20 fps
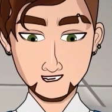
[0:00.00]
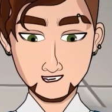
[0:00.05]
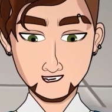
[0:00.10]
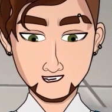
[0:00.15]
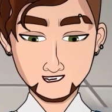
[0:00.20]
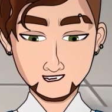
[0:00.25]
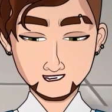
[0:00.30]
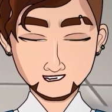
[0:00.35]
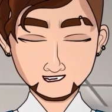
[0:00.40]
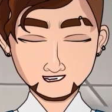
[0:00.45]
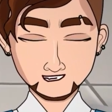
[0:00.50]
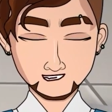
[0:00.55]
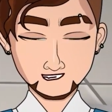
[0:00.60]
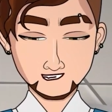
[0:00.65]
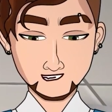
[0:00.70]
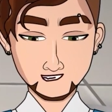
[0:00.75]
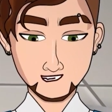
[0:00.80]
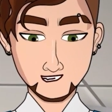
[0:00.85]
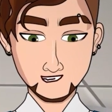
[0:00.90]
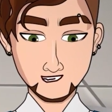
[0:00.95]
and popped the
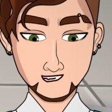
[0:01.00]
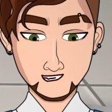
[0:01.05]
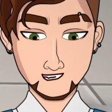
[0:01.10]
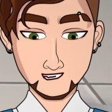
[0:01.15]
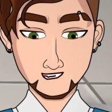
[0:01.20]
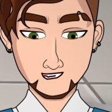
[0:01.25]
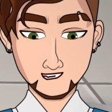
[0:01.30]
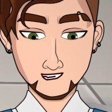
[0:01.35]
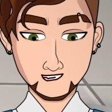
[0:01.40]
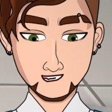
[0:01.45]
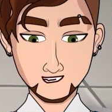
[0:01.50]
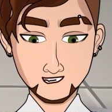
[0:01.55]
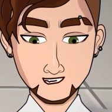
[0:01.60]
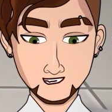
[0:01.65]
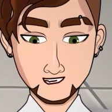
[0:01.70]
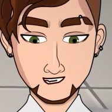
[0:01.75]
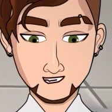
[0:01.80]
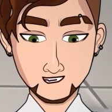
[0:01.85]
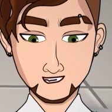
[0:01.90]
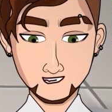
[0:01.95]
trunk.
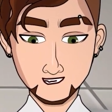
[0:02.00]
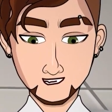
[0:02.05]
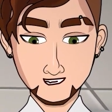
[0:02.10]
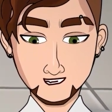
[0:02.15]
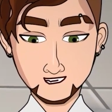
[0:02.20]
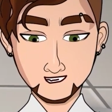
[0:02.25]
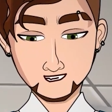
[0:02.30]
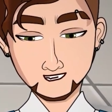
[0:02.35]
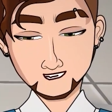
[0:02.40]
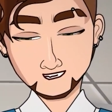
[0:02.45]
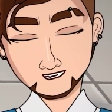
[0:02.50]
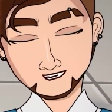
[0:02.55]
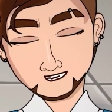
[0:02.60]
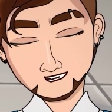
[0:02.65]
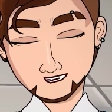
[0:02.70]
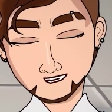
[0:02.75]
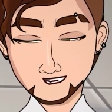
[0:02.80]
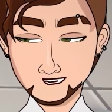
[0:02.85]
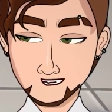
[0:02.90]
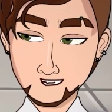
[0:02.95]
And here I
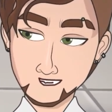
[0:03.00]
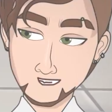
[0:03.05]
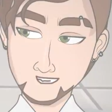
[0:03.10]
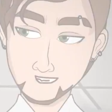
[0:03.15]
stand,